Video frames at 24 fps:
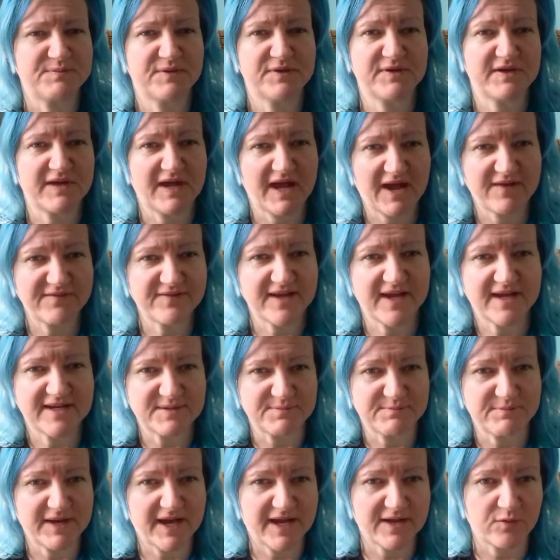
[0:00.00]
but having had
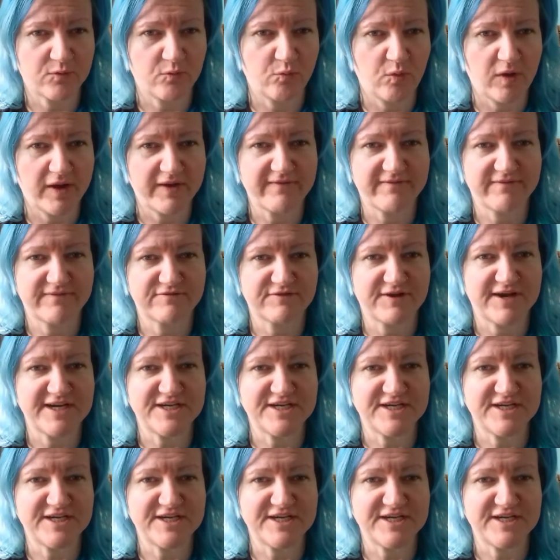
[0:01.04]
it blank white for